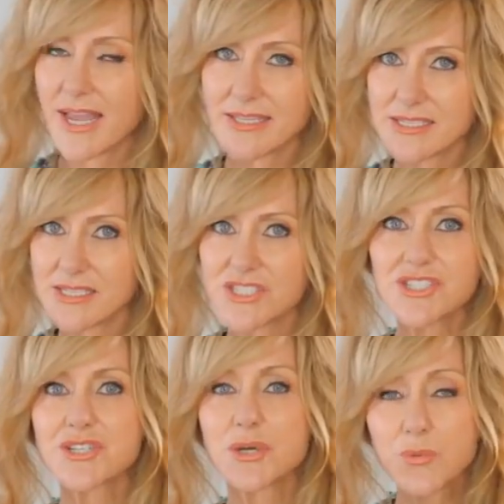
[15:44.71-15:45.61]
and this is
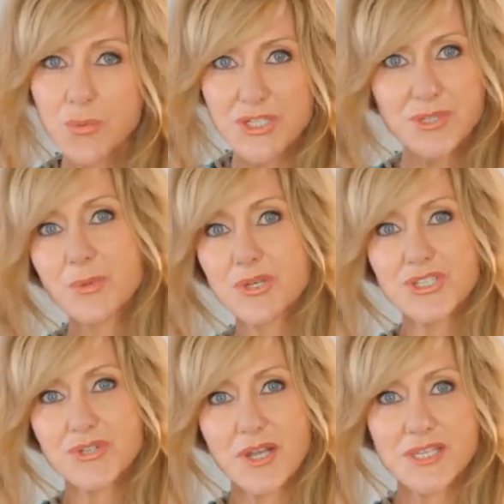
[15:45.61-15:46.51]
just a rich
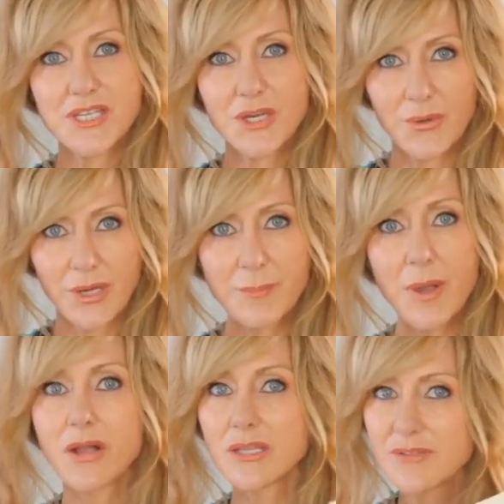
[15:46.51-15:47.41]
moisturizing cream.
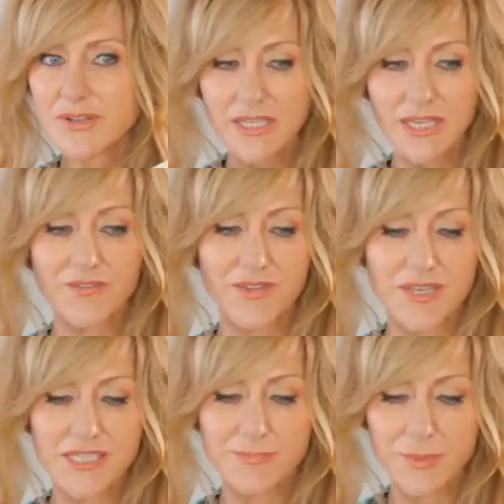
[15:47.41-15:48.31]
I'll leave a link for
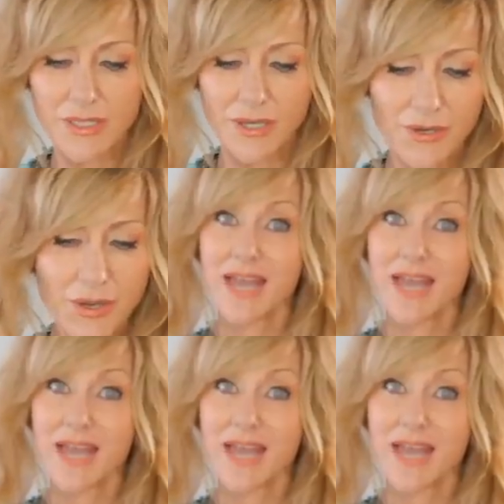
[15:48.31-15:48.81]
these below.